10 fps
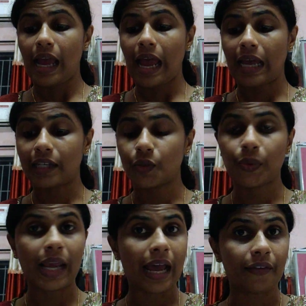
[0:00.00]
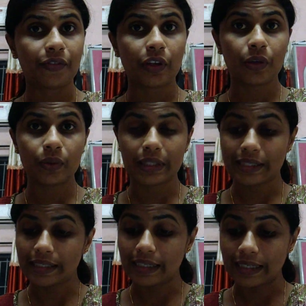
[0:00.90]
and we have
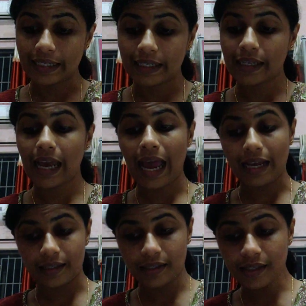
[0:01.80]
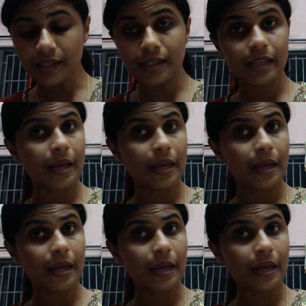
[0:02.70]
undecyclic acid,